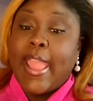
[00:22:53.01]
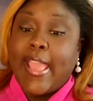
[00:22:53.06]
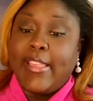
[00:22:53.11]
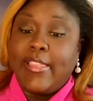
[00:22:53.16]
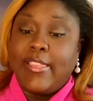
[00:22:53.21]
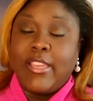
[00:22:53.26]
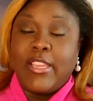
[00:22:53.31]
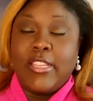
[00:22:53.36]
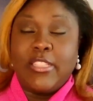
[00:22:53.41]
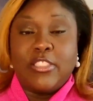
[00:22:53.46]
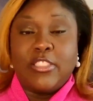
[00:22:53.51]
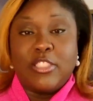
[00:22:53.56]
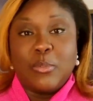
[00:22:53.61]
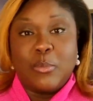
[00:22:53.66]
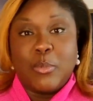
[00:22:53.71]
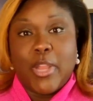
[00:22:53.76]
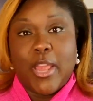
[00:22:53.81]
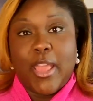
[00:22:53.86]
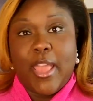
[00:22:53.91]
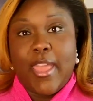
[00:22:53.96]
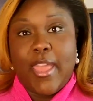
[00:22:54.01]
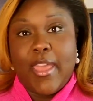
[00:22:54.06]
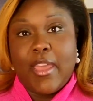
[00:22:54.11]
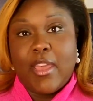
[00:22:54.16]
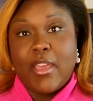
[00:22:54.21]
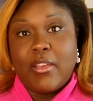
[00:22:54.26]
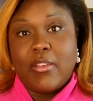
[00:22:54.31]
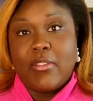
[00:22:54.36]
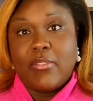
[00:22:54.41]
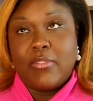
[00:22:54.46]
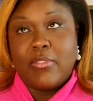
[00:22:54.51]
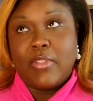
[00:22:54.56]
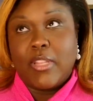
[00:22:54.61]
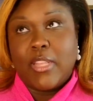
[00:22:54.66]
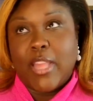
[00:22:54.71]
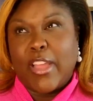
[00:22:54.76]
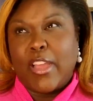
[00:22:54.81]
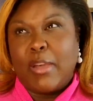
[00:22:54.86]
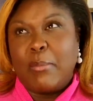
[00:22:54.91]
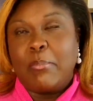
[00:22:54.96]
And then she would have
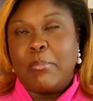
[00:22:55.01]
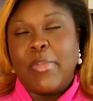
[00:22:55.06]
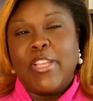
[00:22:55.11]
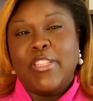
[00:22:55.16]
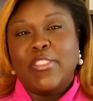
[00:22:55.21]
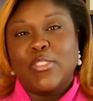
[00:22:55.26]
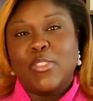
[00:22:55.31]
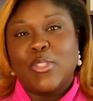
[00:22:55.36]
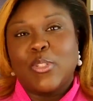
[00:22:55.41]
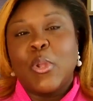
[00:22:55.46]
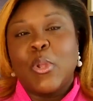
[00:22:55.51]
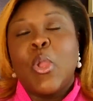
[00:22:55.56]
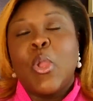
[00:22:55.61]
like a mixer.